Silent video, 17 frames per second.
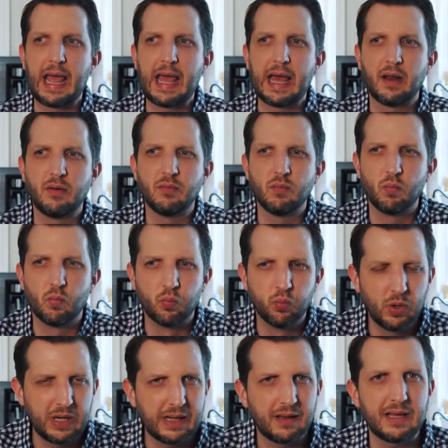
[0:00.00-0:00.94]
and
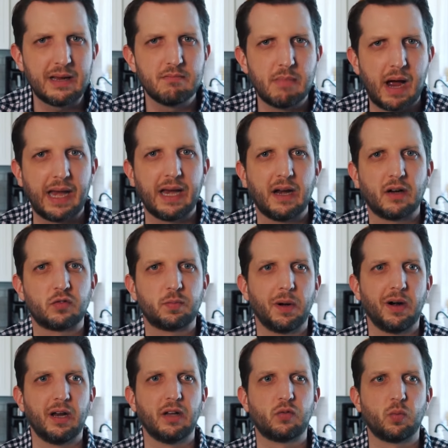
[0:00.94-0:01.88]
really my
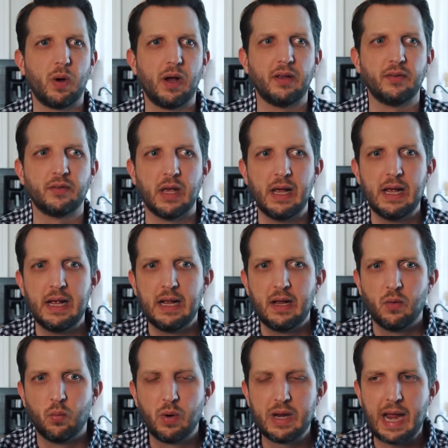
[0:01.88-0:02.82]
experience was
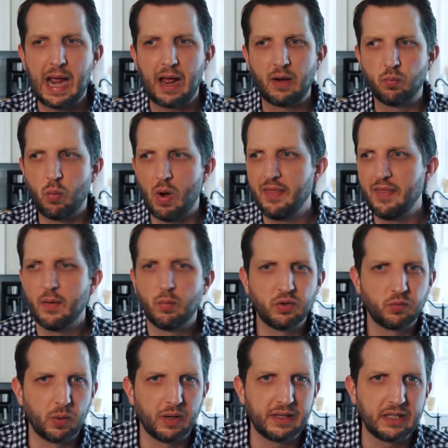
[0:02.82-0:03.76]
we had one that
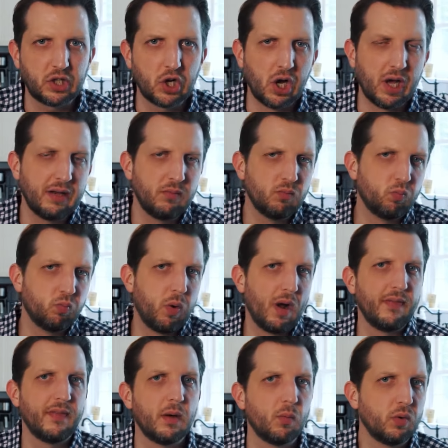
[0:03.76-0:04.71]
was really good,
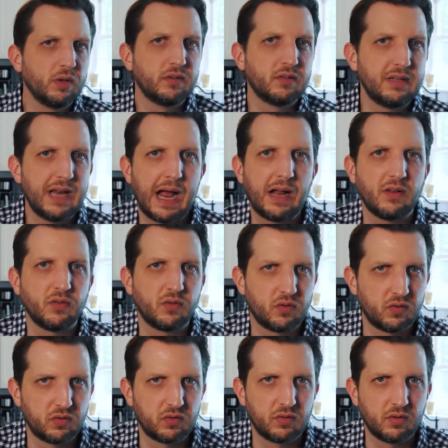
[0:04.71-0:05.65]
one that was not
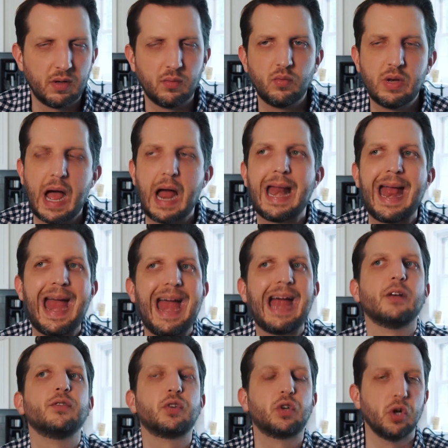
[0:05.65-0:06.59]

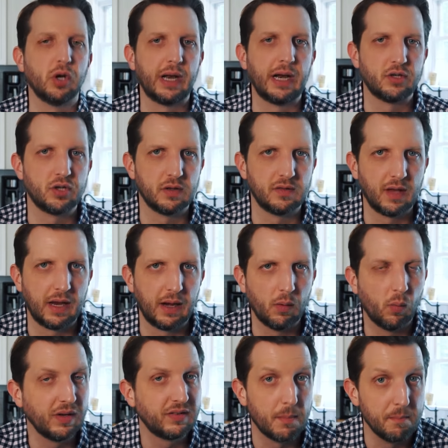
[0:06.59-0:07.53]
as good, I should say. It
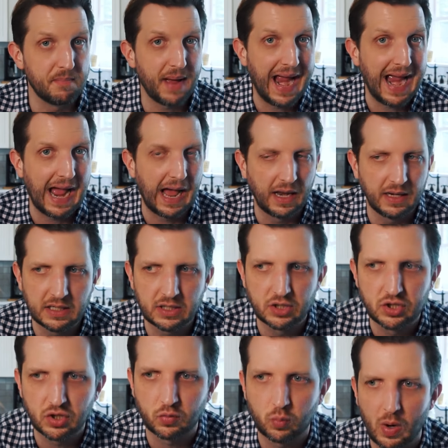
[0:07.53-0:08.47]
wasn't bad, it
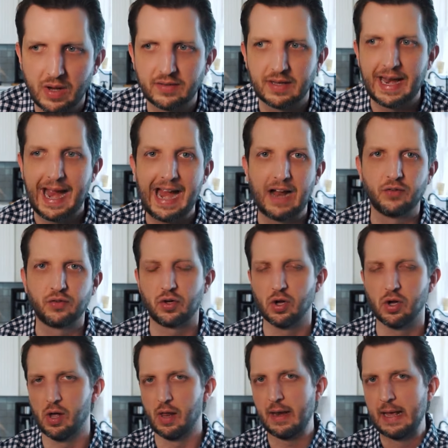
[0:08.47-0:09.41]
just wasn't as
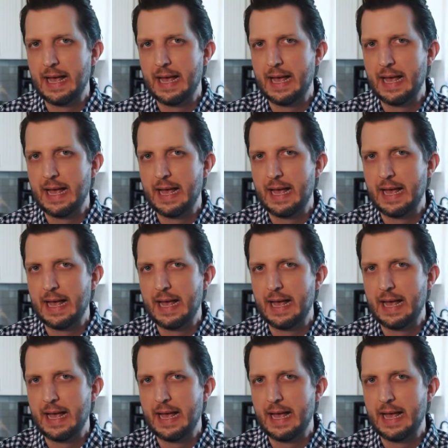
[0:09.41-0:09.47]
good.